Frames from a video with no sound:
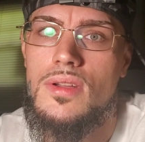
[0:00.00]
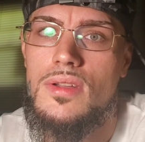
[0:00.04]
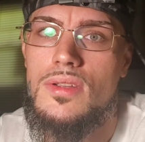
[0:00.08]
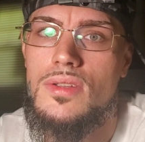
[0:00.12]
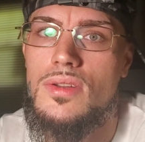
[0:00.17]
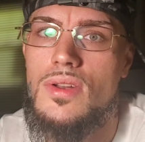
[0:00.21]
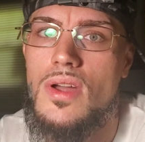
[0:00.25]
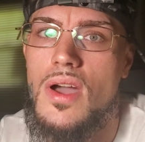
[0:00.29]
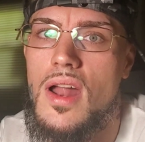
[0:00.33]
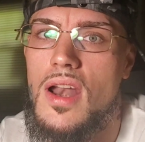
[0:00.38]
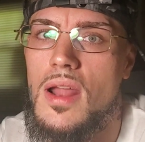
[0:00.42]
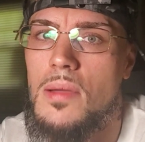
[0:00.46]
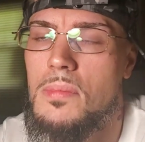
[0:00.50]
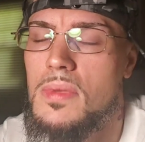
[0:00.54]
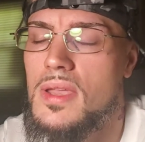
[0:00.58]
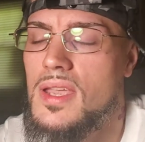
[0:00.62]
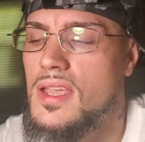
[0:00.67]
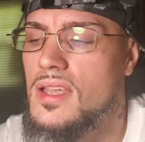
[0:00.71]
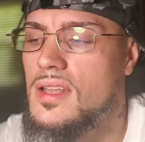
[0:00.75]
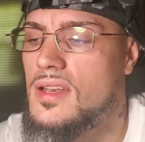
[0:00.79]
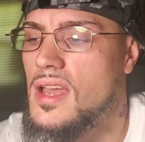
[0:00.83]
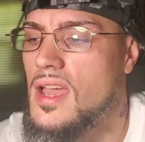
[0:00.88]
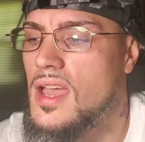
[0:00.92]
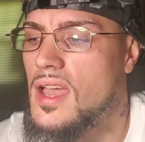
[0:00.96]
You know what I
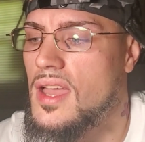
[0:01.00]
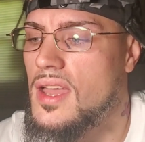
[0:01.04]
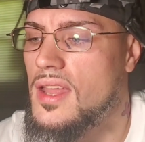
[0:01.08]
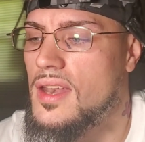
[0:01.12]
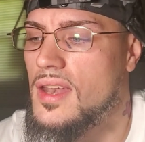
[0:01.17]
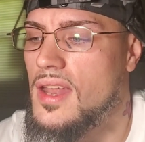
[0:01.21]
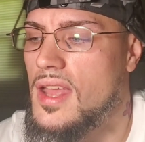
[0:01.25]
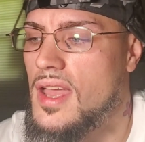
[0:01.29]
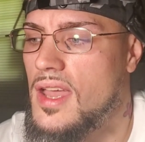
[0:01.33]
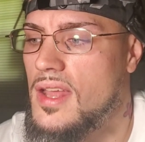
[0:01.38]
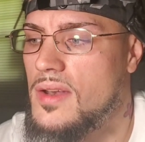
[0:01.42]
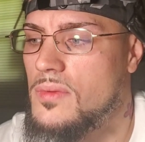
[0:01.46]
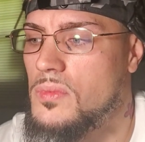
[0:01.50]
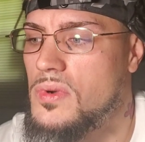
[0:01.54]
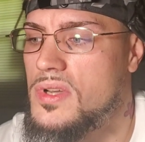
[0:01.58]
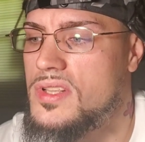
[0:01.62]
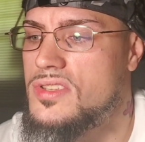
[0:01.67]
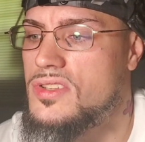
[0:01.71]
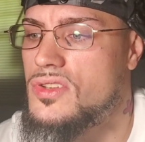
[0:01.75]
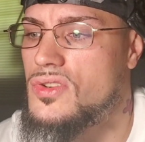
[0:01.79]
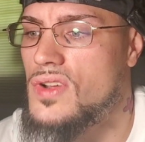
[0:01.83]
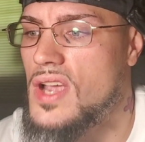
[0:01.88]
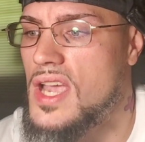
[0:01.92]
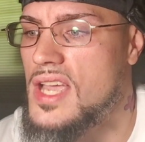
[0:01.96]
mean? And
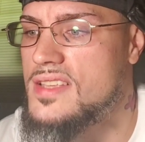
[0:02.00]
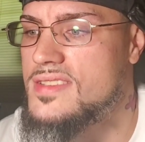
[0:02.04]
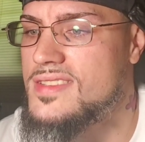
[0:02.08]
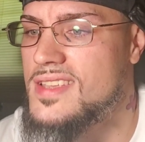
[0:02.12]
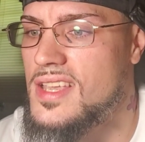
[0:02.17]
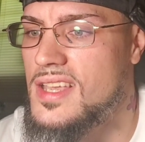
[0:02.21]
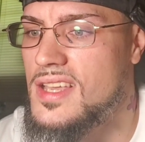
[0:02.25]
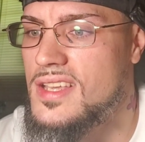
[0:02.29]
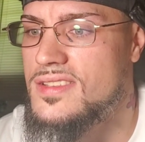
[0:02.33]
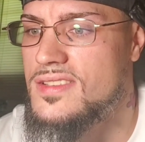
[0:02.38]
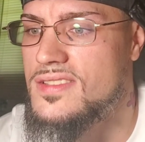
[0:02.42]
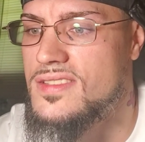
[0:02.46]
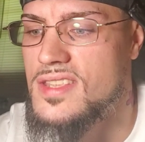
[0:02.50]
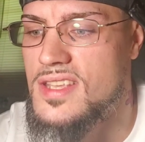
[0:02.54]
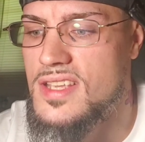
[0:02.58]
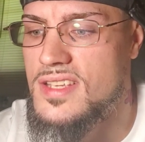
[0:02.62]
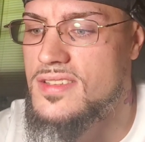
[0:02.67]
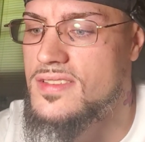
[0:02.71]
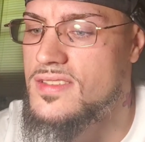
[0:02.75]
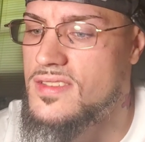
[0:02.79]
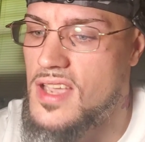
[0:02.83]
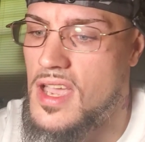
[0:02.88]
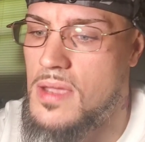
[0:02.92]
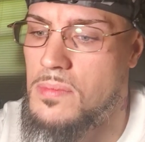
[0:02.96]
what's crazy is
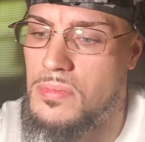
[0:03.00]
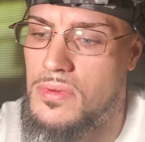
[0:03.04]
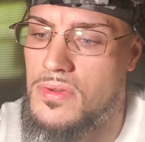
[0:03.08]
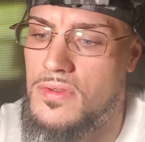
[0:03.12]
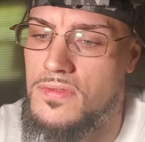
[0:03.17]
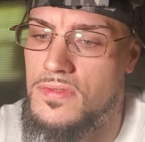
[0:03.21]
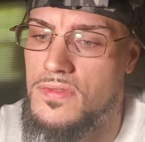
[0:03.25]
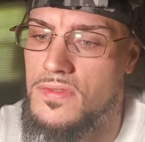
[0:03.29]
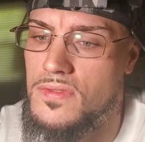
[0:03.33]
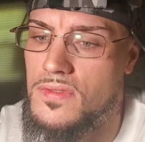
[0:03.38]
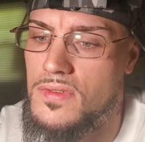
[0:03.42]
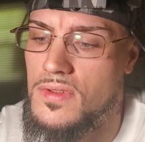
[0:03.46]
this type of